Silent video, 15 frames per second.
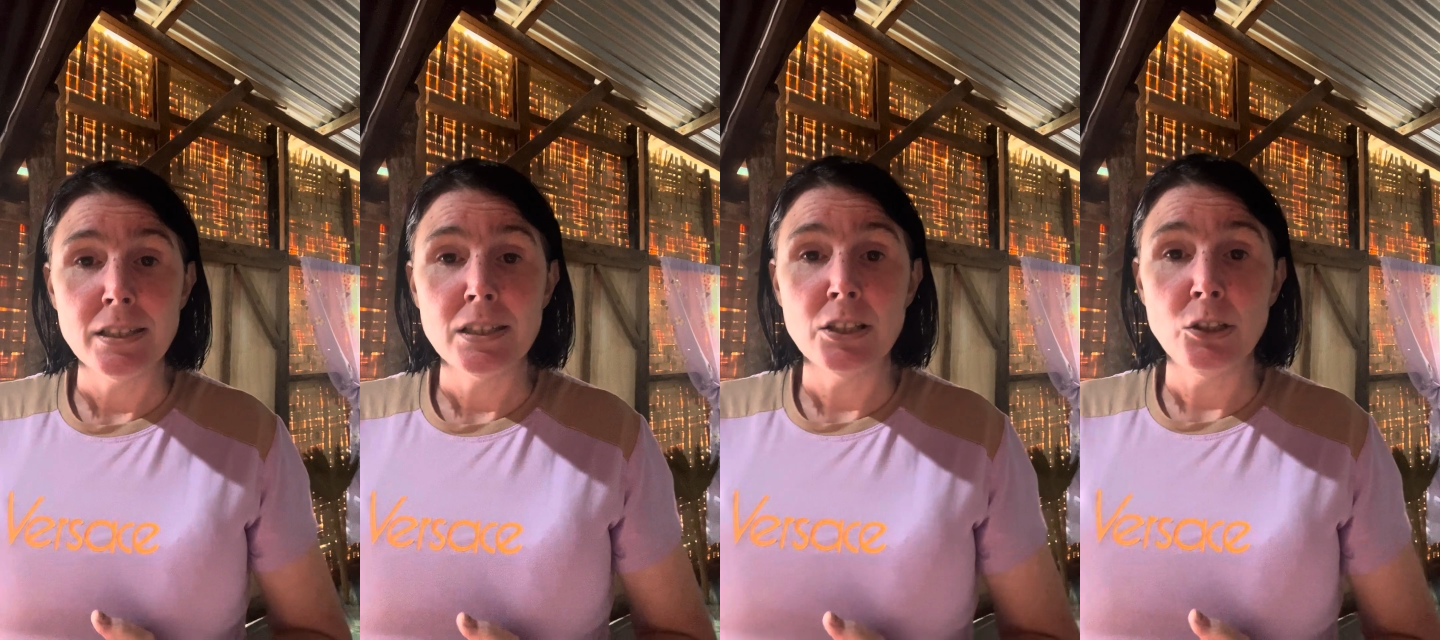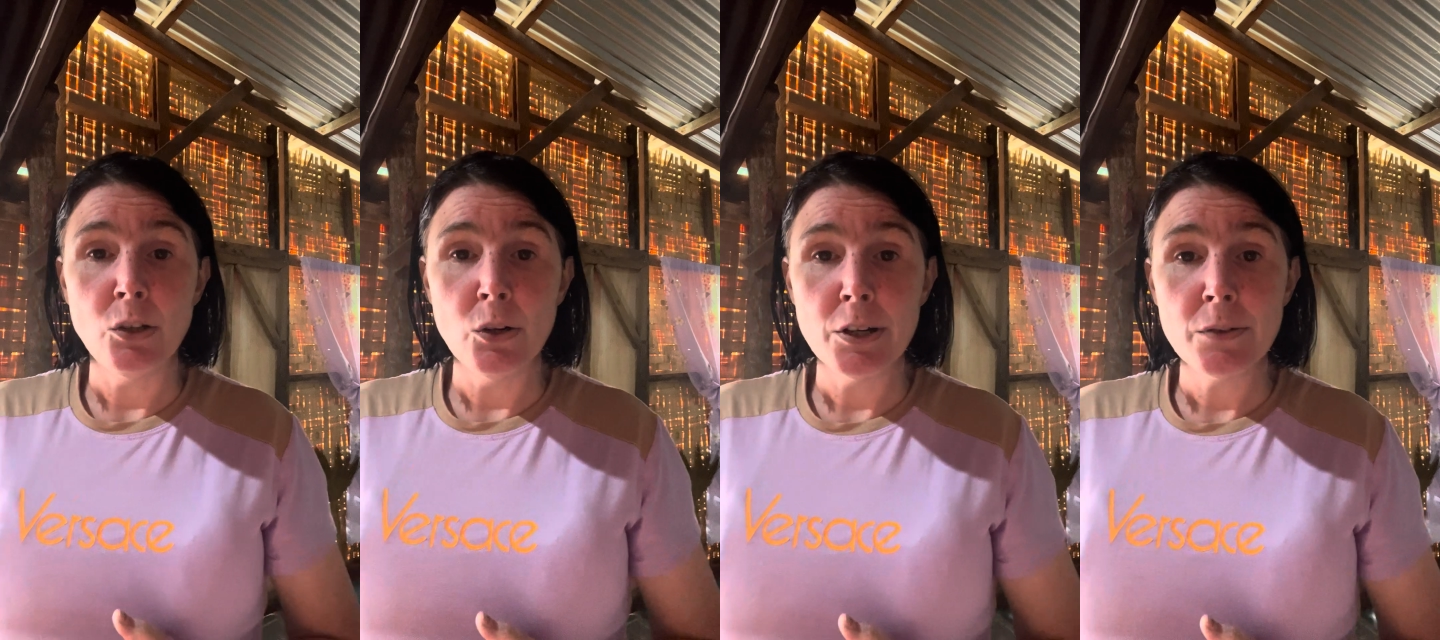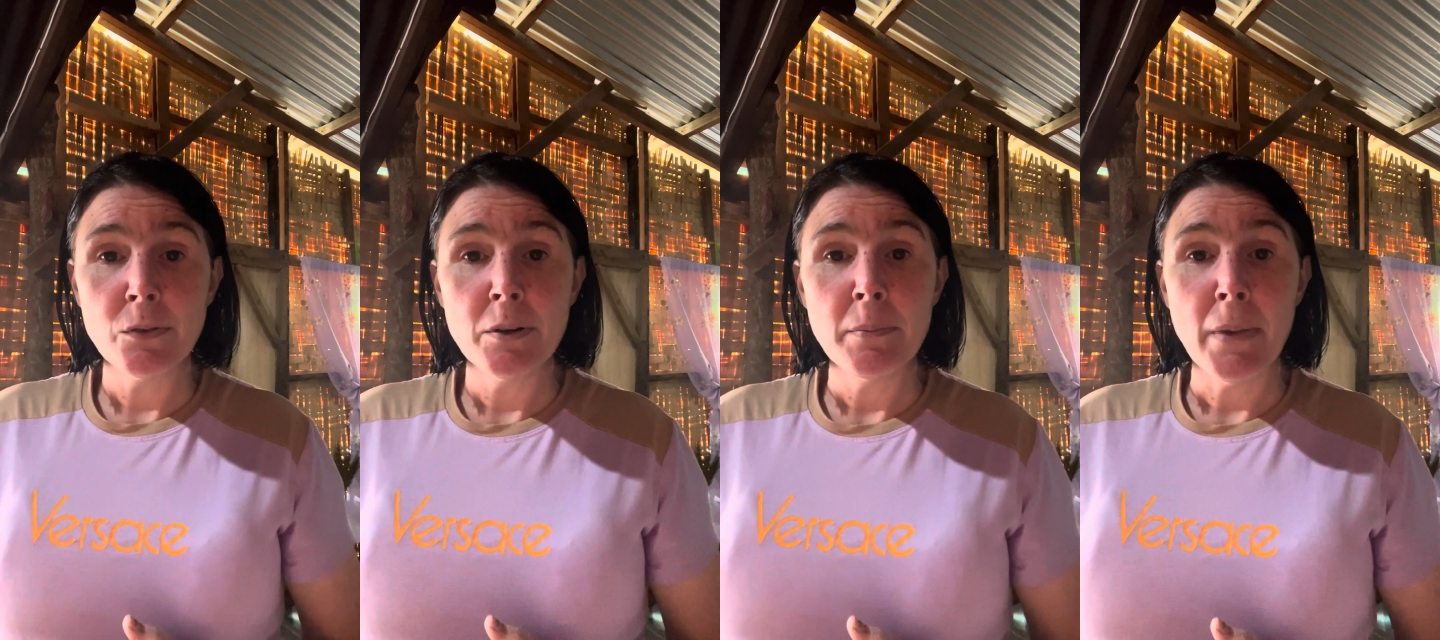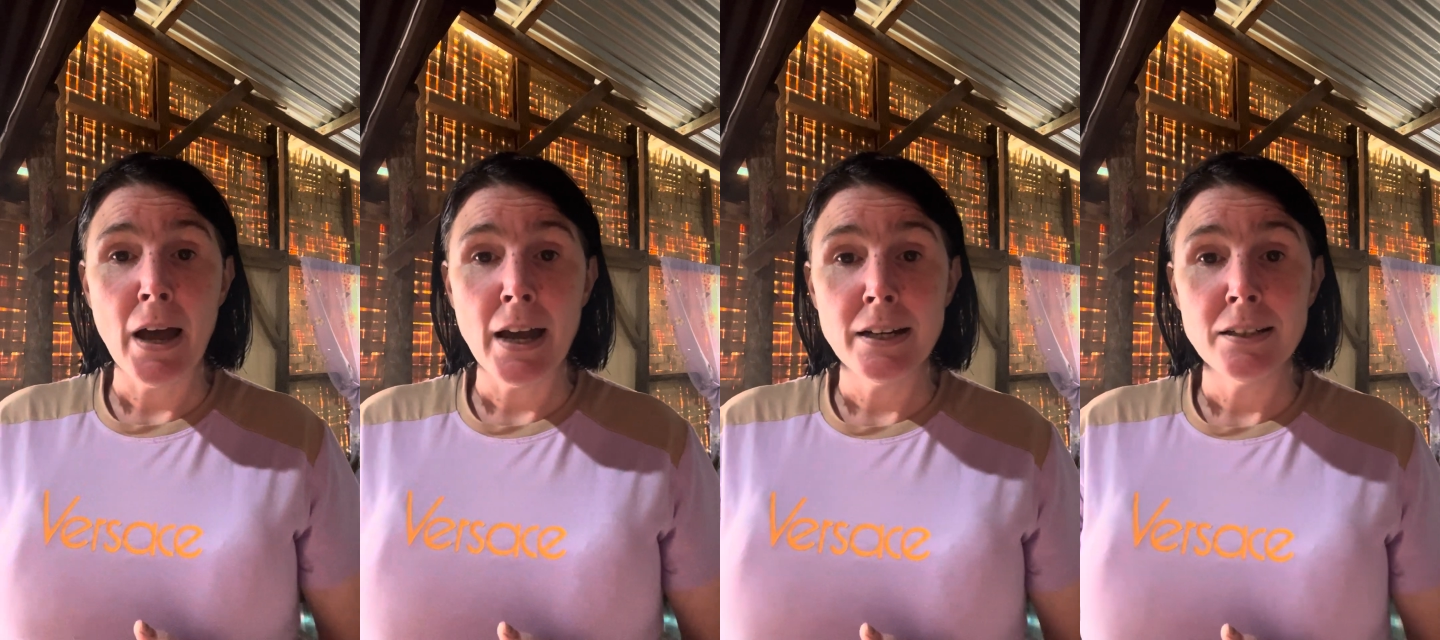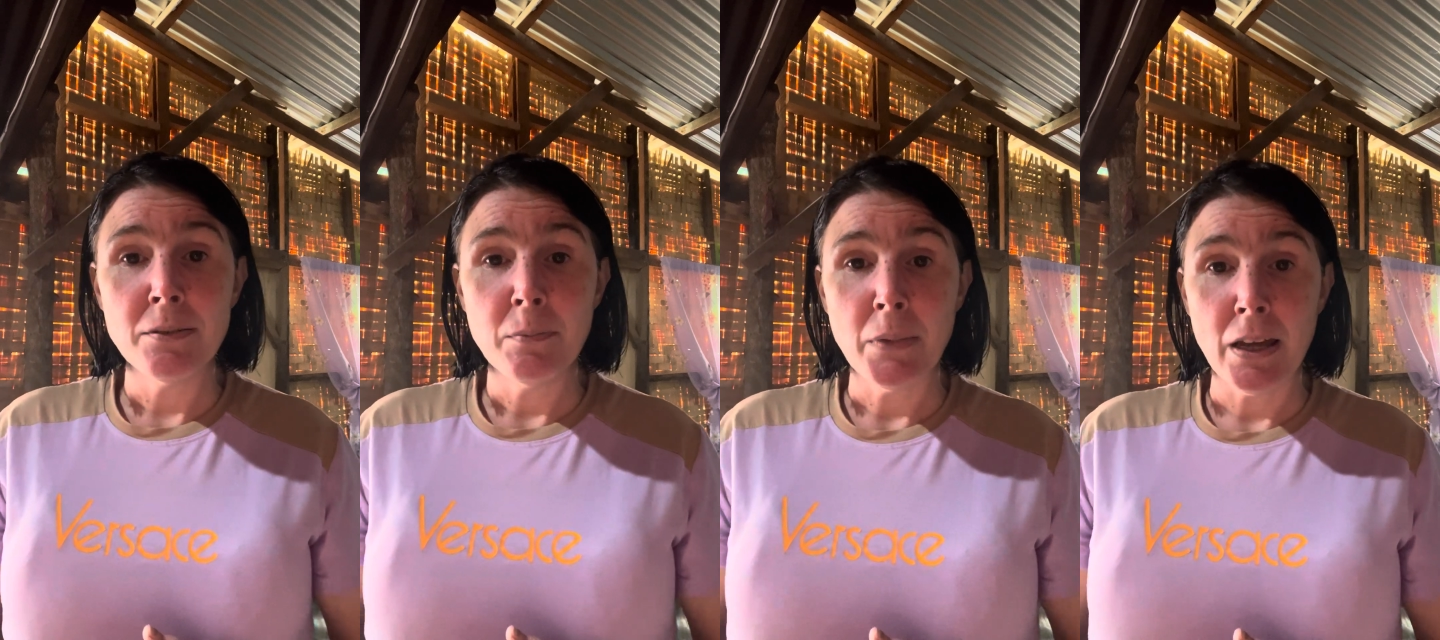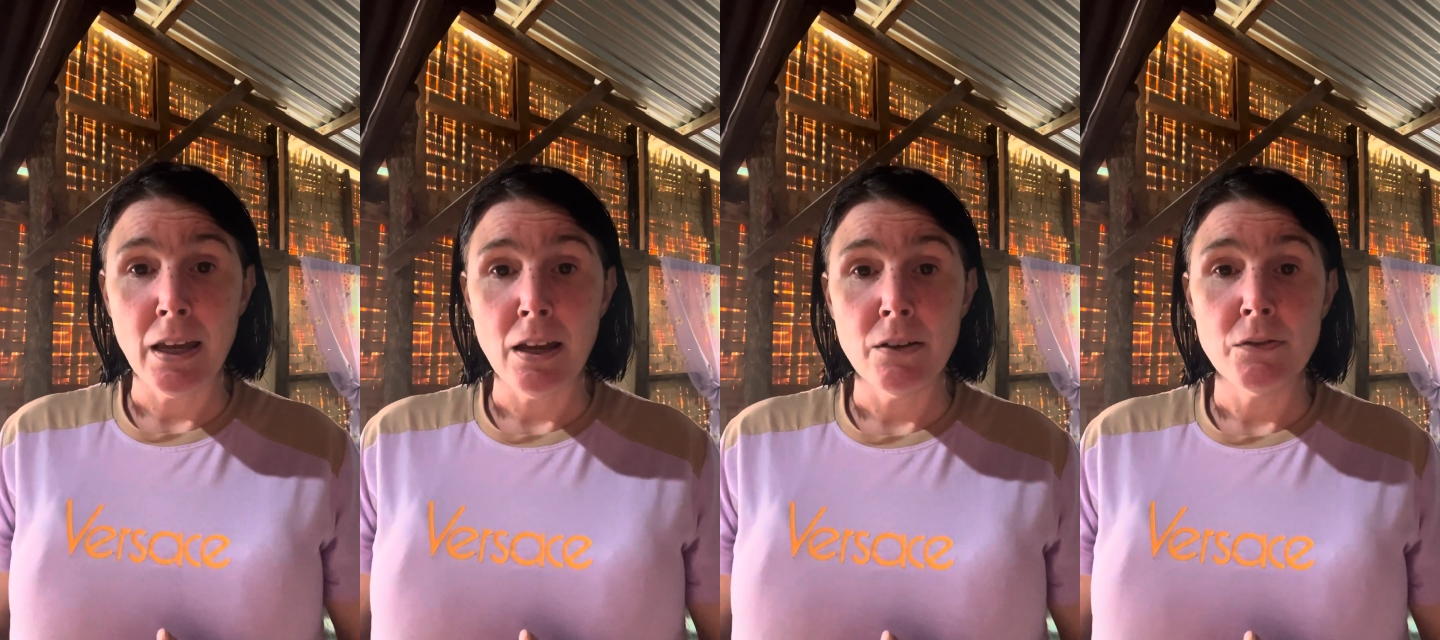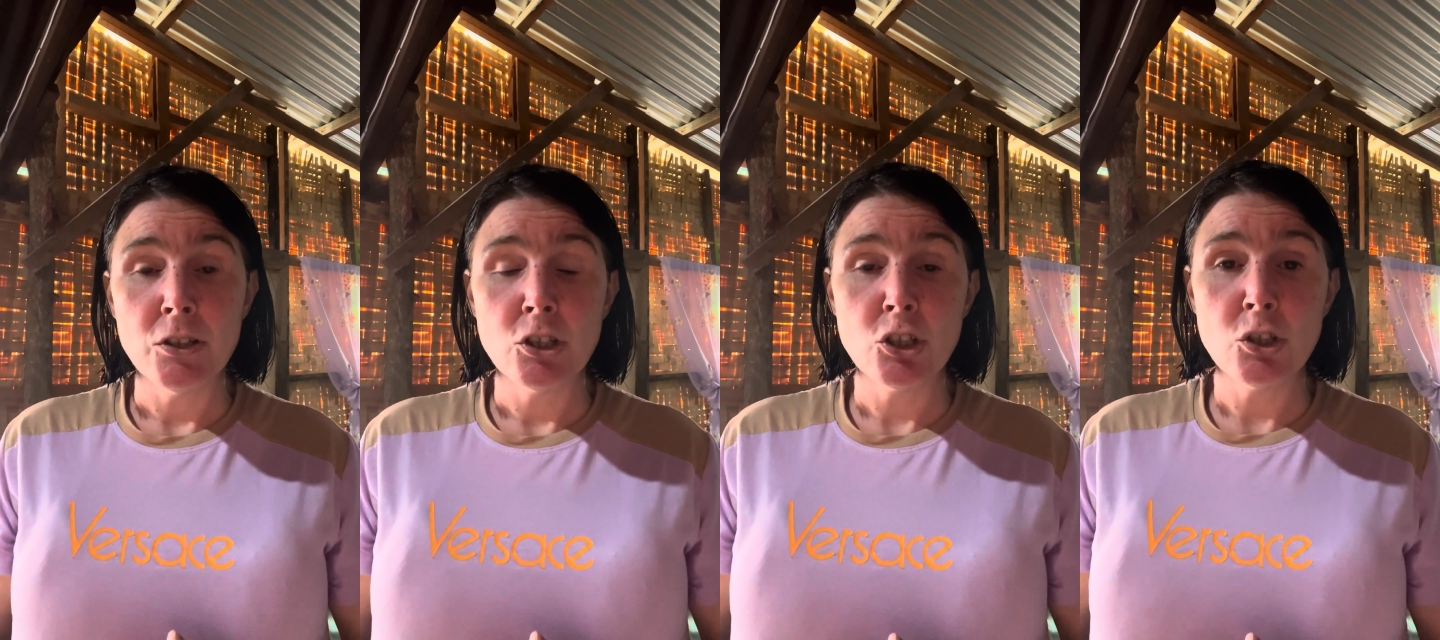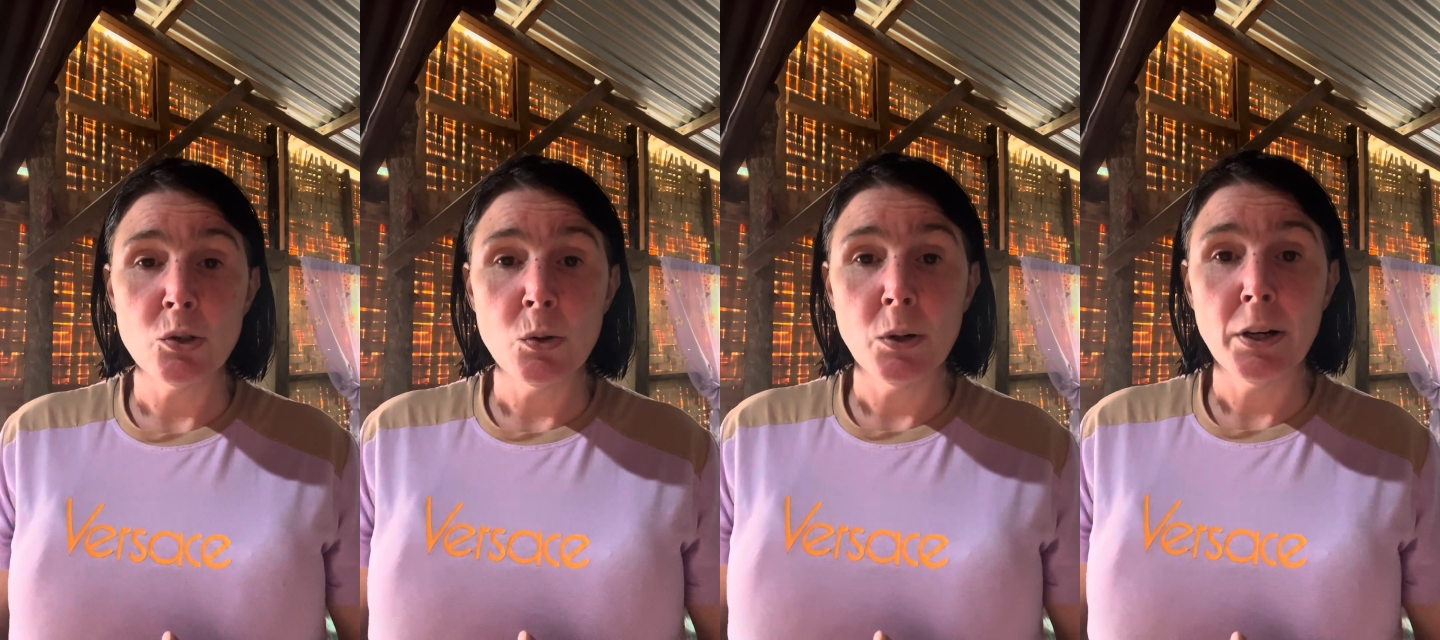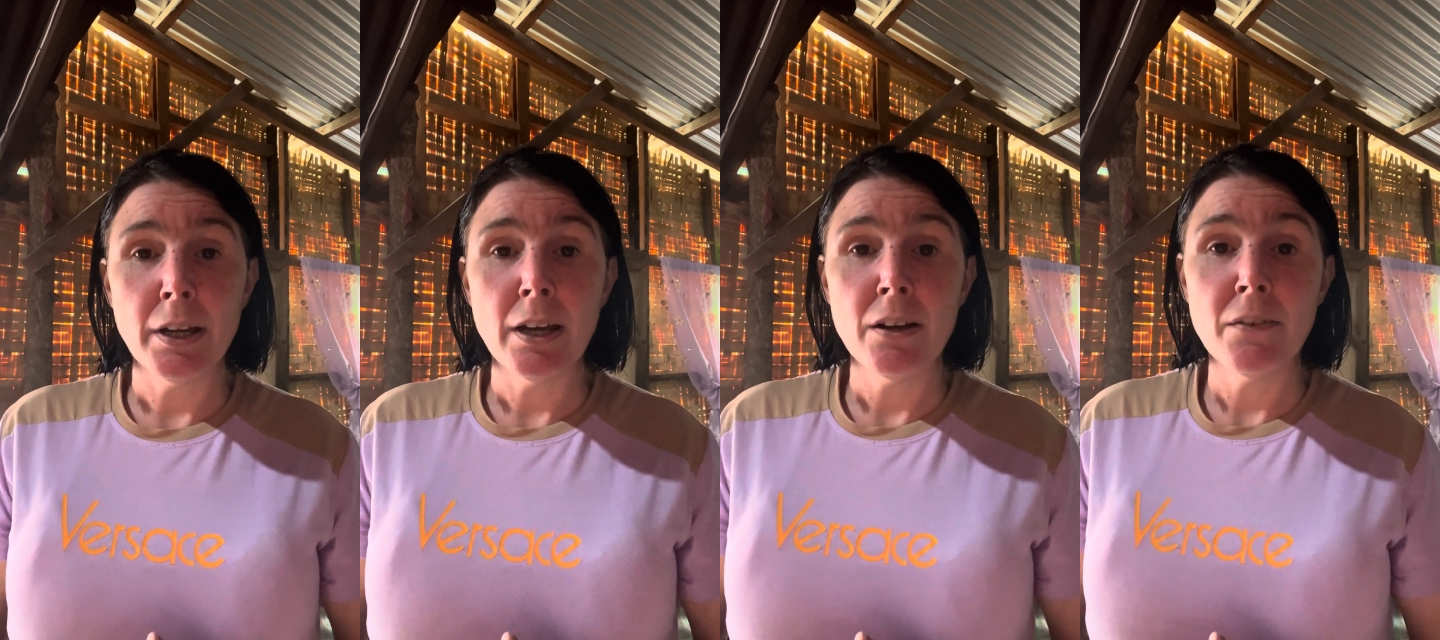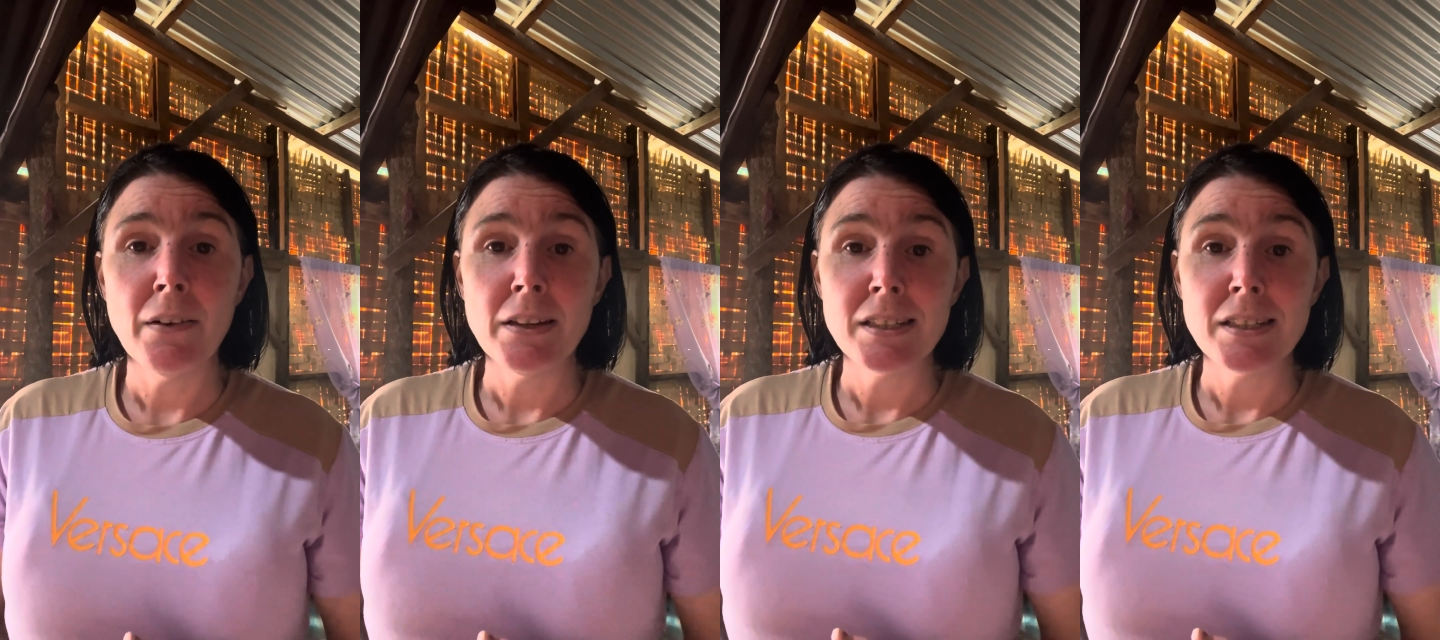the Lord reminded me of the story of